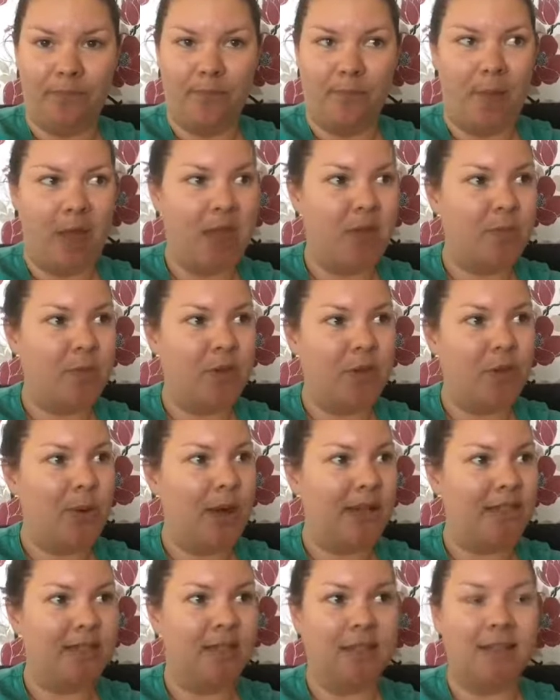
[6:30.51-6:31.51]
Maybe you
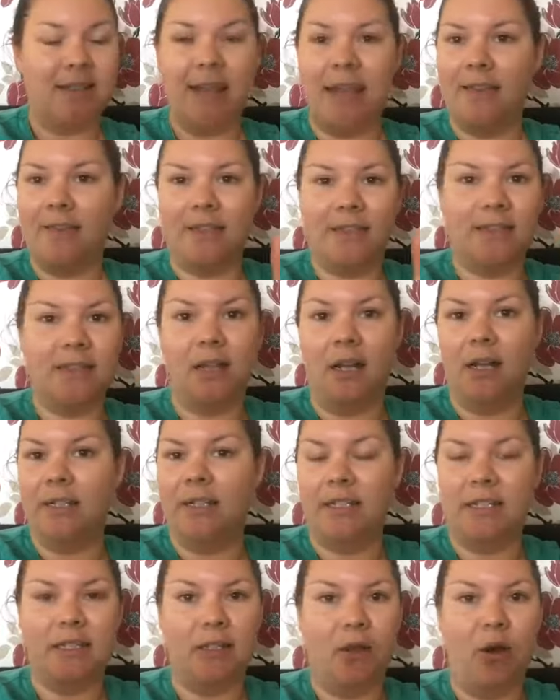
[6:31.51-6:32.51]
had to take
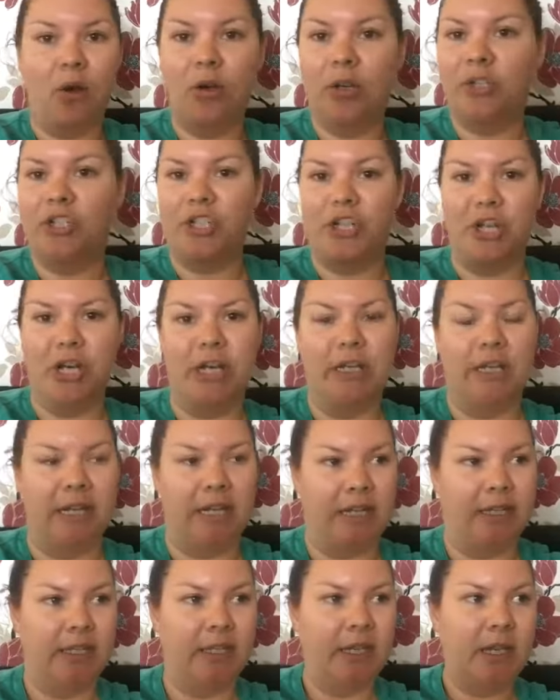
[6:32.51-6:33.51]
this longer
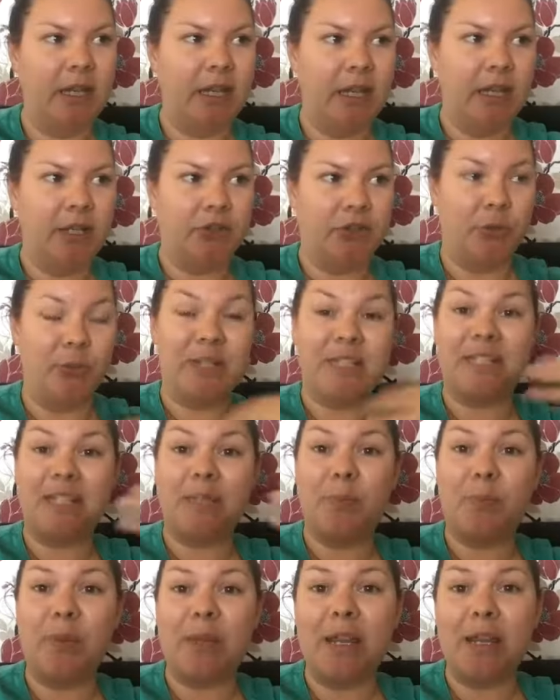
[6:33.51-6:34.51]
journey to
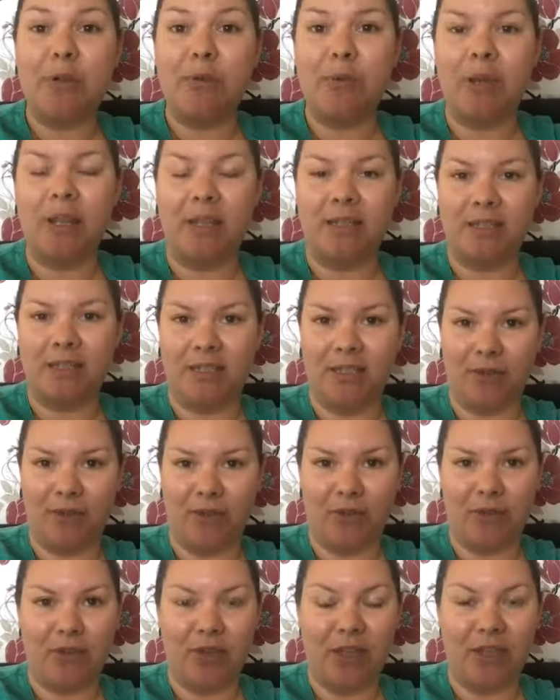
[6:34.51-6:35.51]
experience
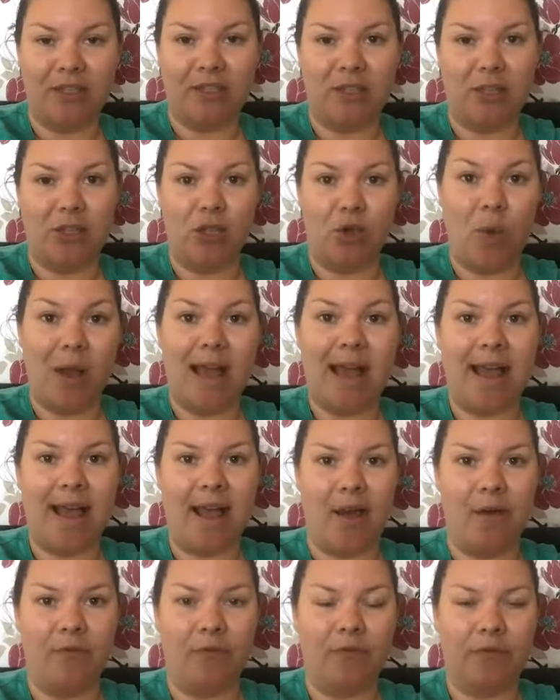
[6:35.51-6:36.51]
the things that you
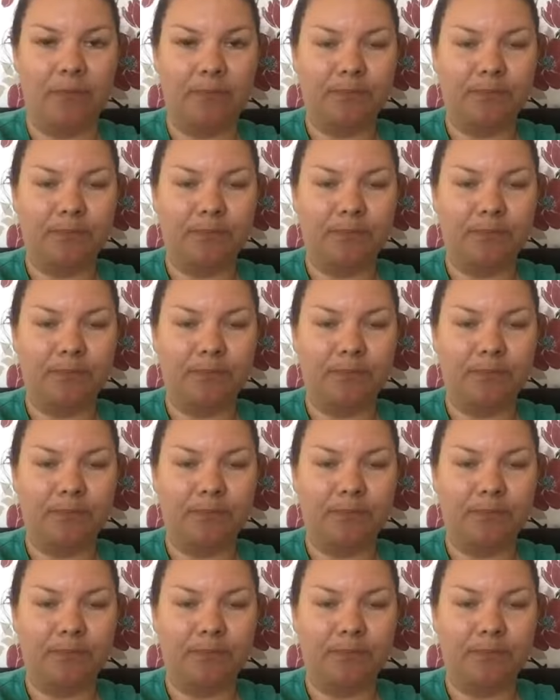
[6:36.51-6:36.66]
have.